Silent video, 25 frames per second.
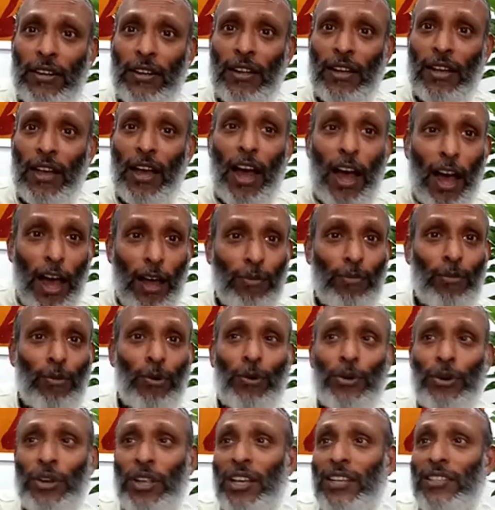
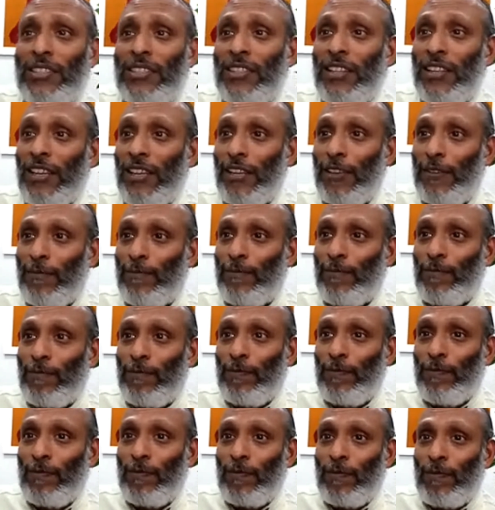harmonious thing,
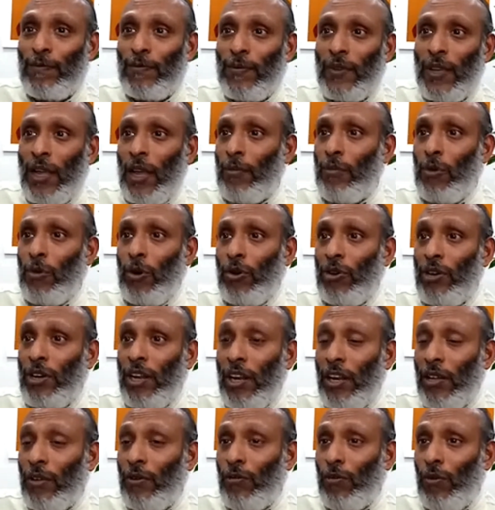I'm not
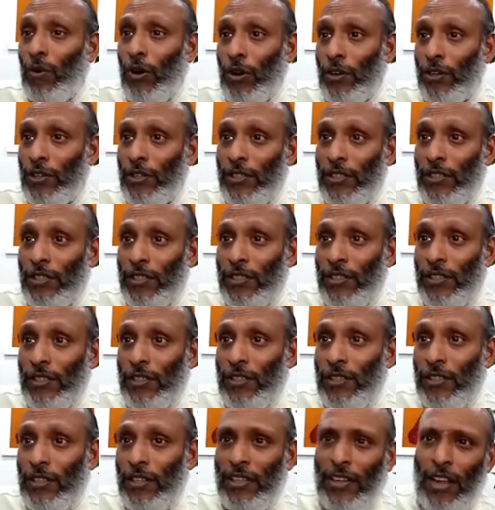telling what,
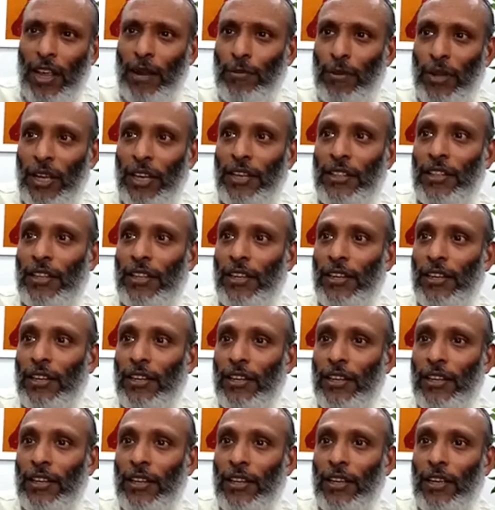it can be anything.
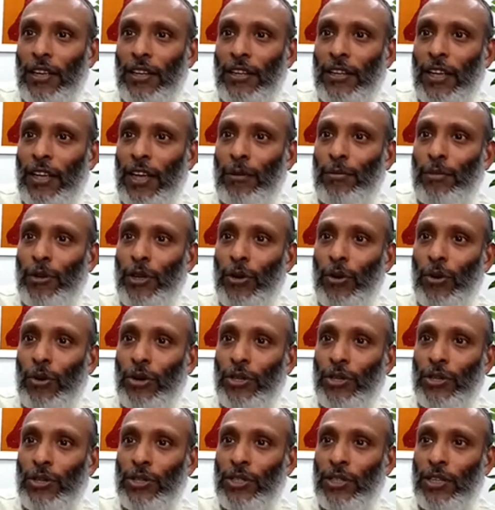It can be going
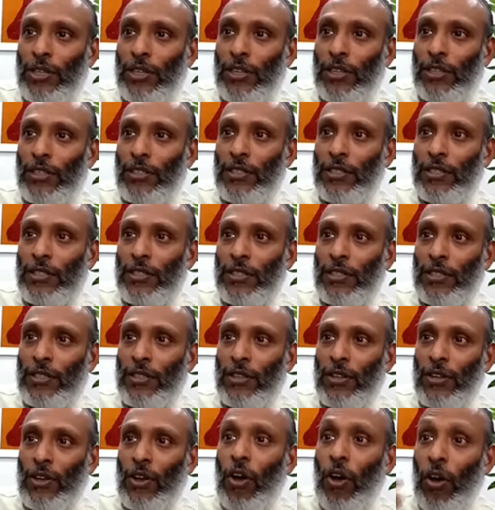to church,
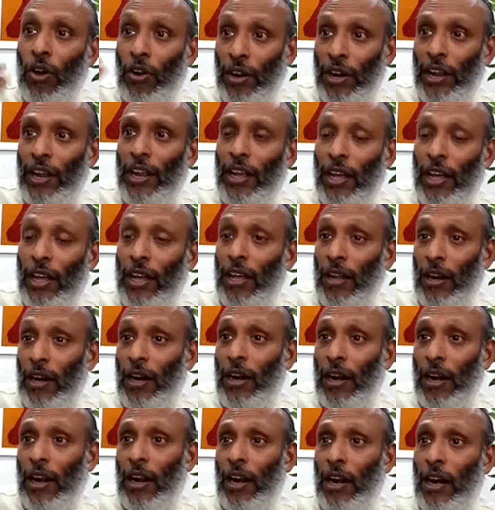or a
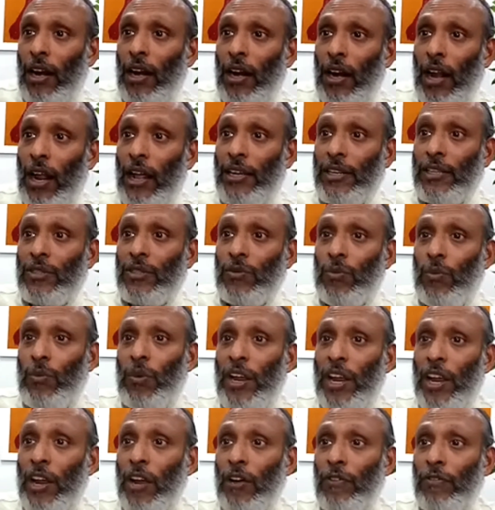right
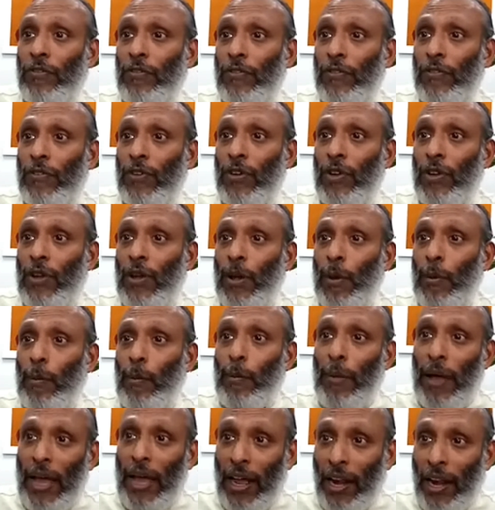way of
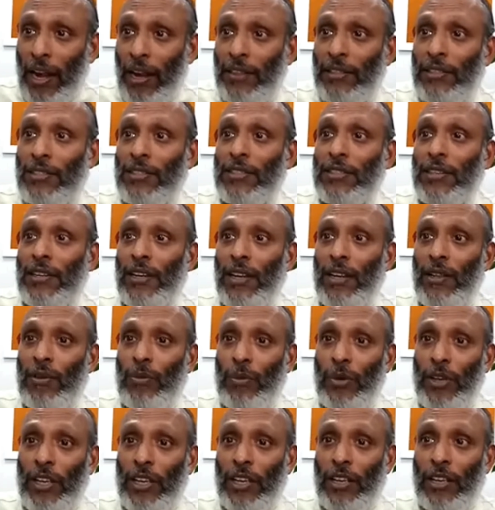balanced
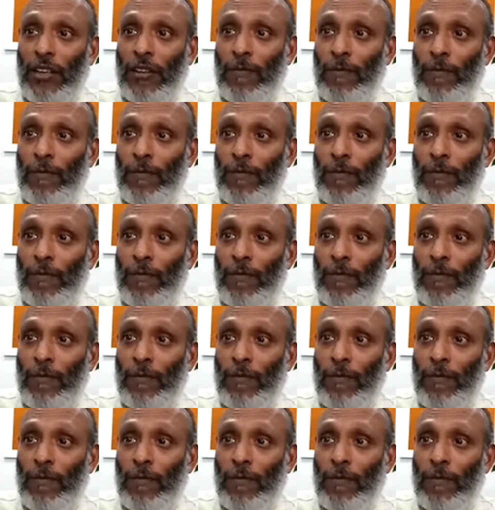living,